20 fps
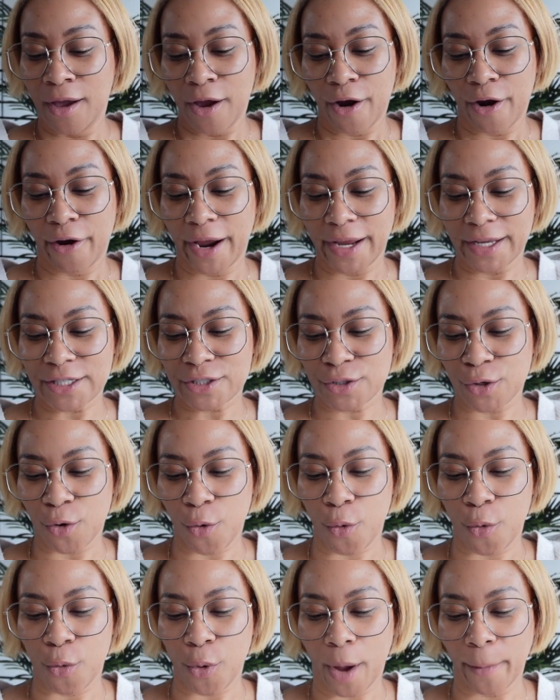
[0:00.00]
All right,
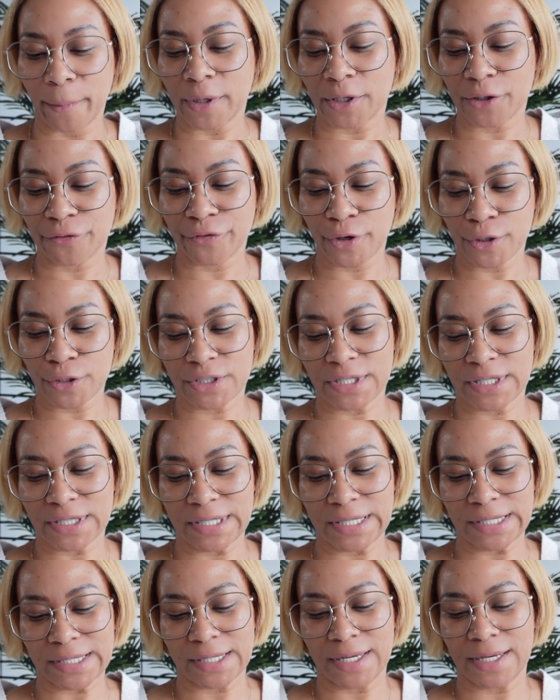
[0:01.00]
so I'm going to first just
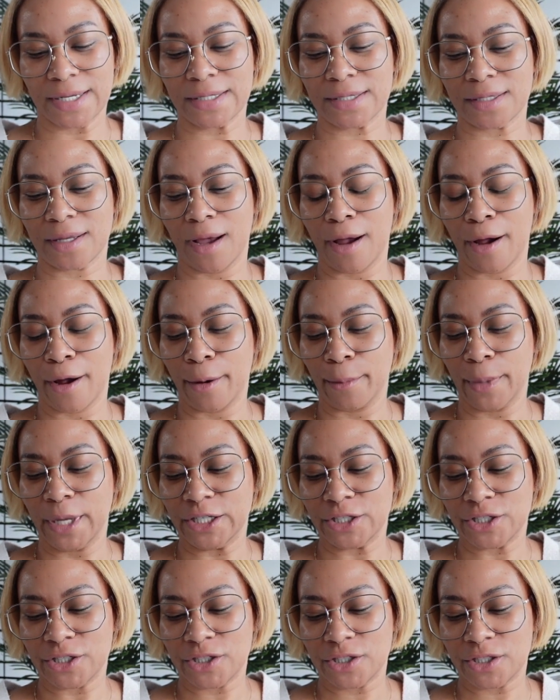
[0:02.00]
discuss
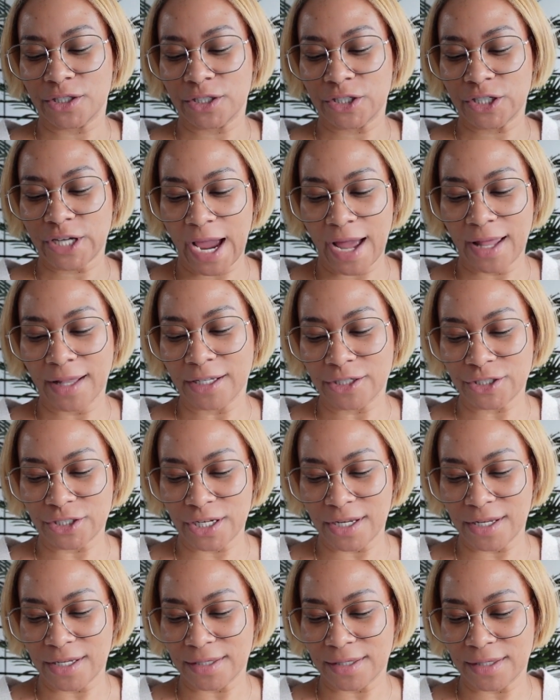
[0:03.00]
and
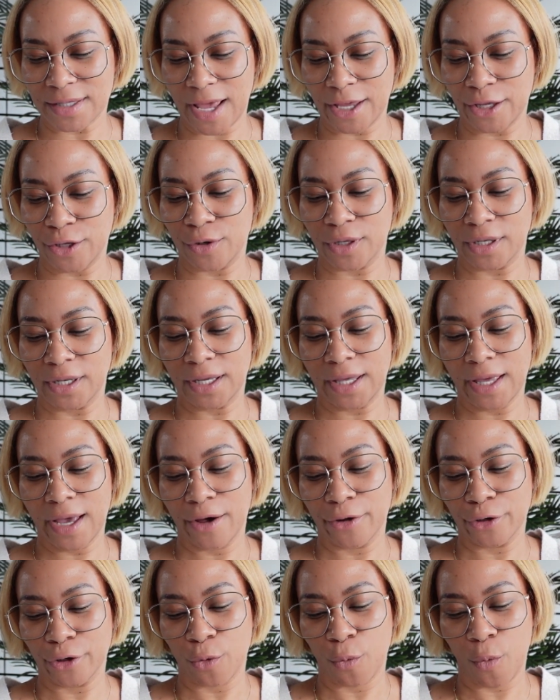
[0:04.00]
challenges that you can
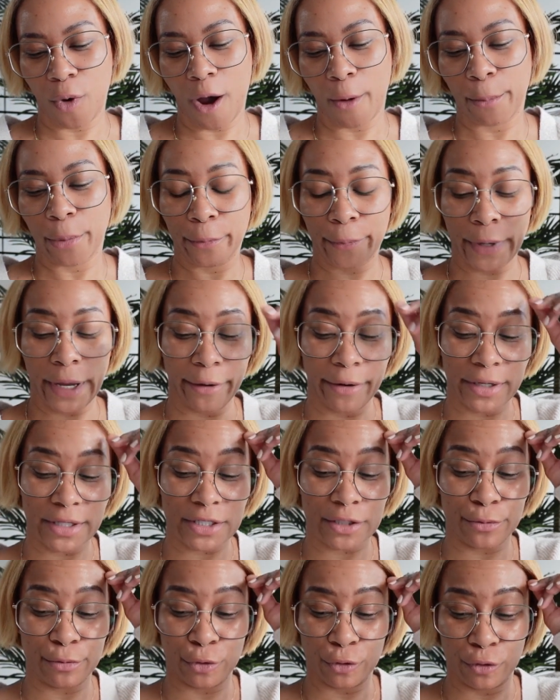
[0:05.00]
encounter while preparing
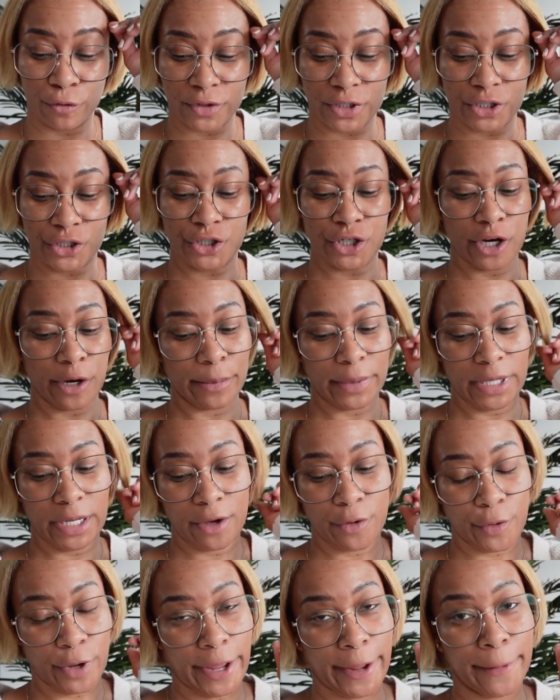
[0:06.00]
to move to Germany,
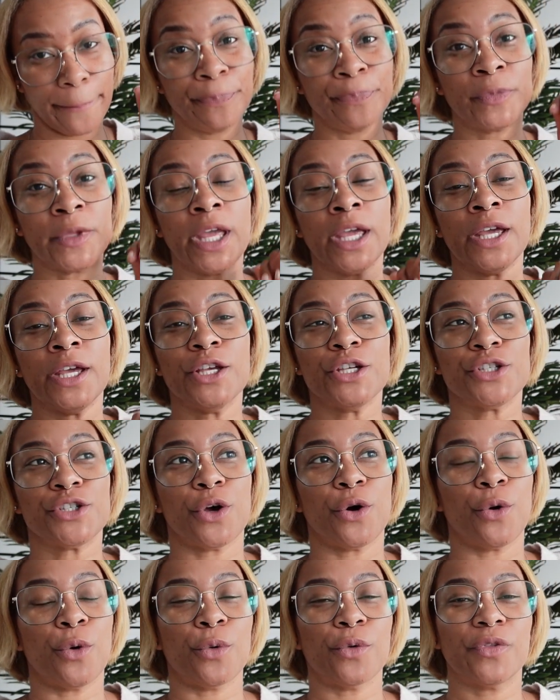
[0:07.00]
okay?
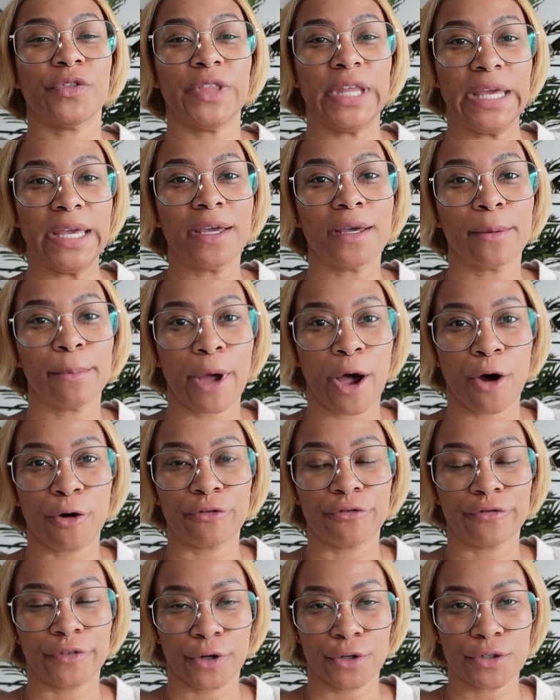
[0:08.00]
So think
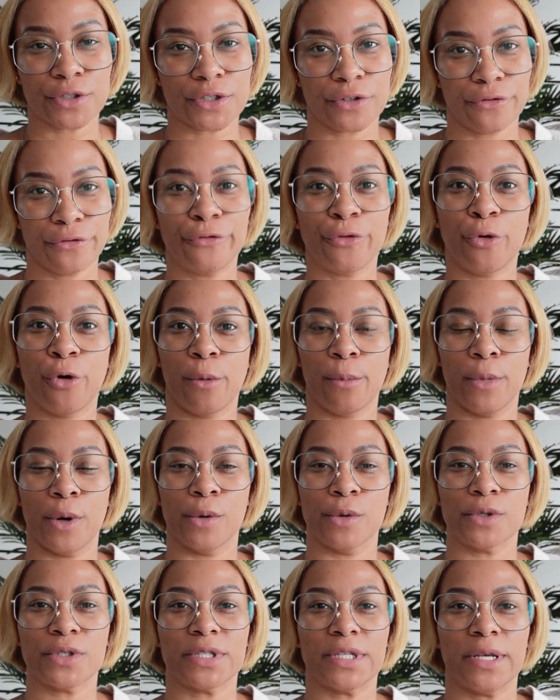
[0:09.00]
about first and
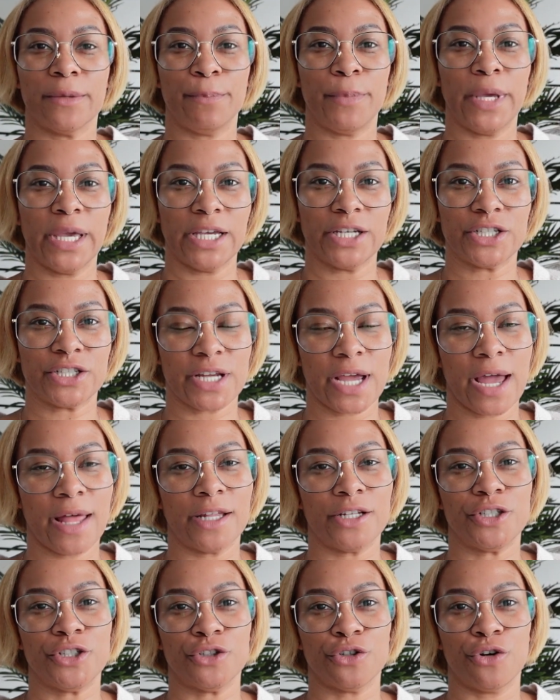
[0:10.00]
foremost, the biggest
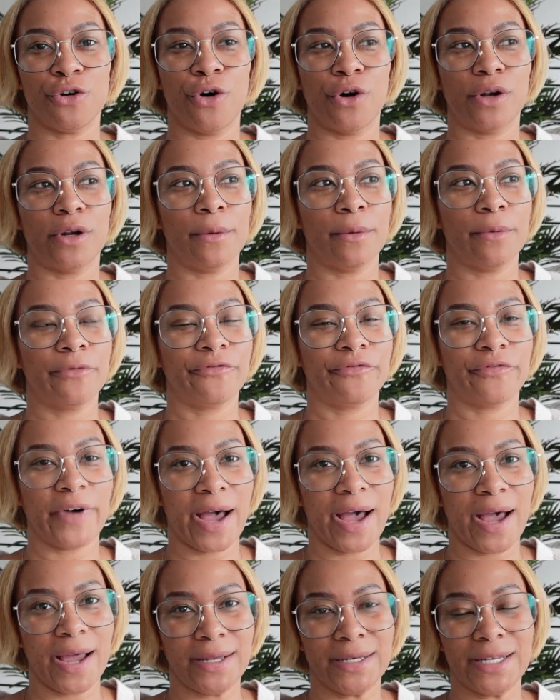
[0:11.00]
challenge you're gonna
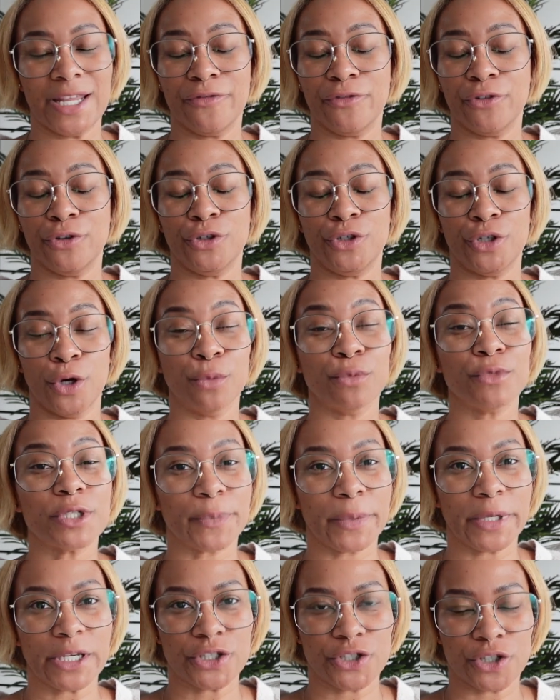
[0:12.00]
find if you don't
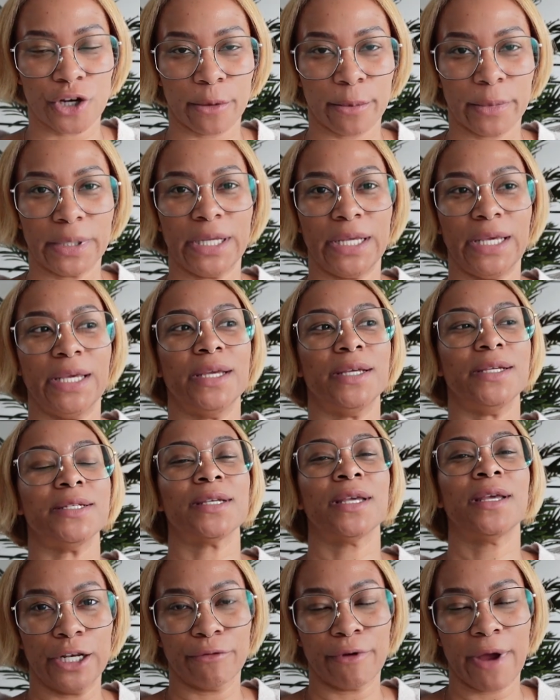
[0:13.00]
speak German is
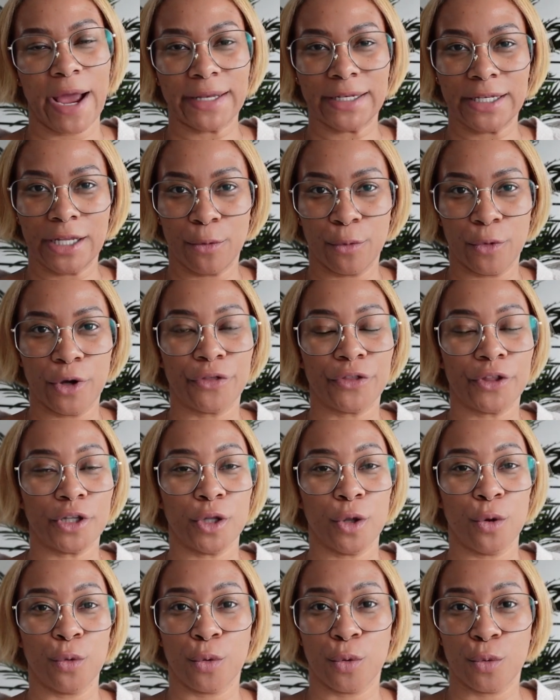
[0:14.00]
interacting with the
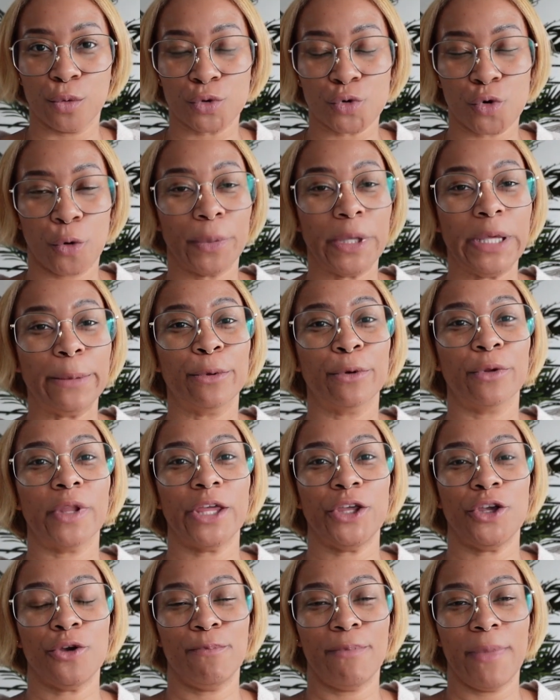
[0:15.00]
locals or people
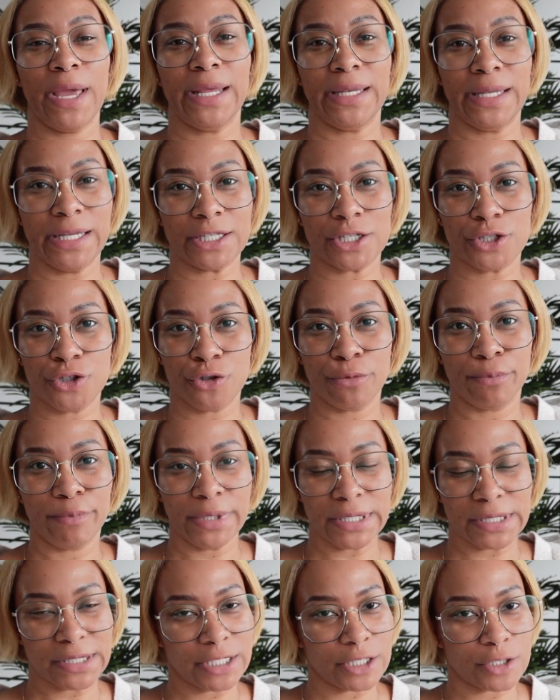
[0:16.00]
that you may need to do
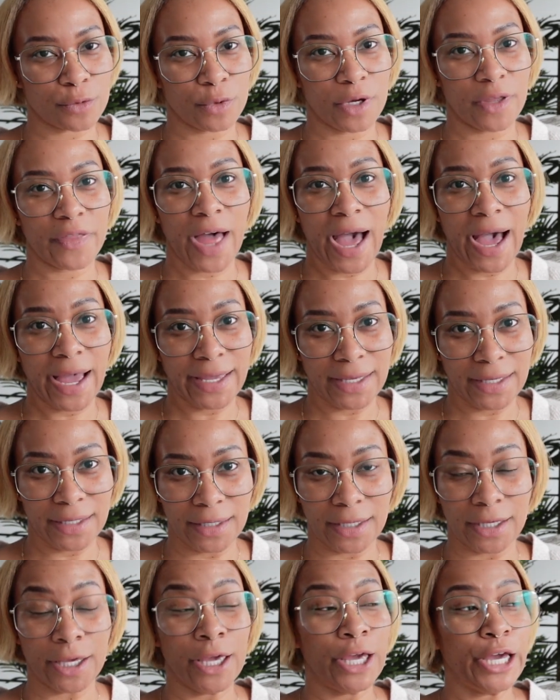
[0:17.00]
business with,
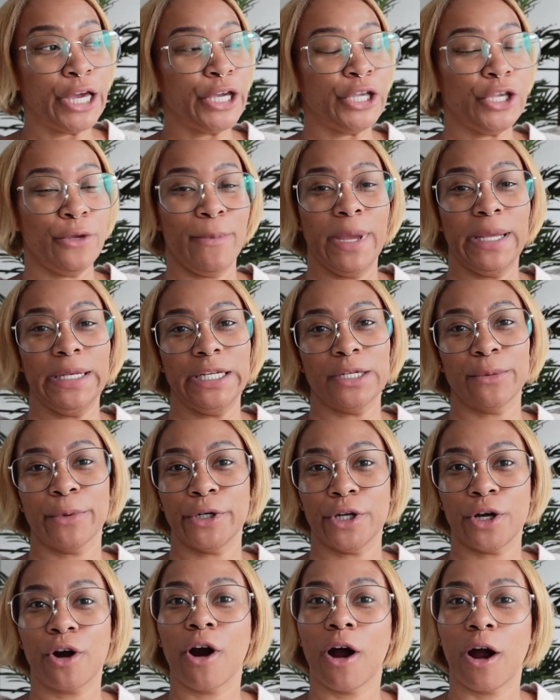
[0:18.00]
i.e. you may need to
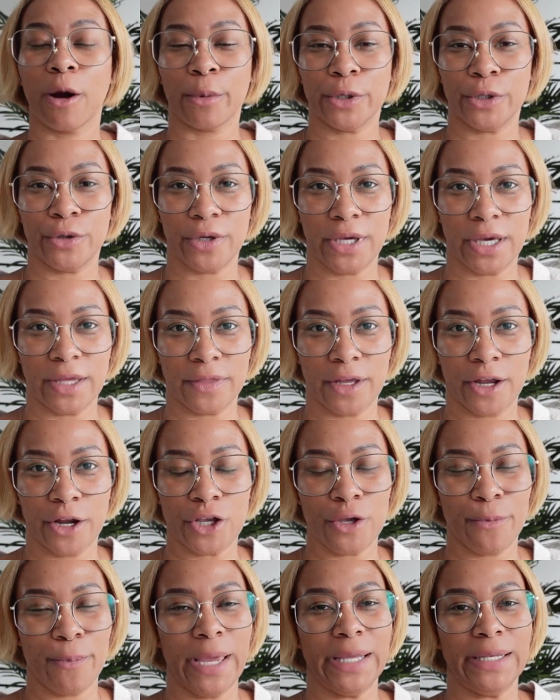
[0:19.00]
rent a car when you get there.
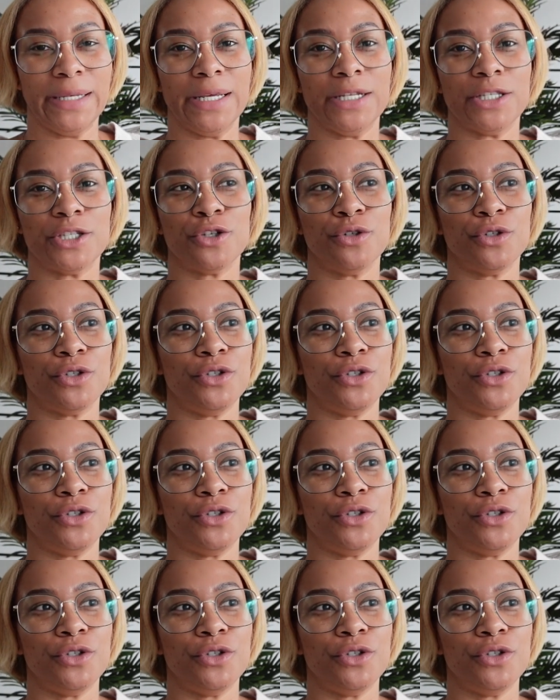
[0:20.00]
You may need to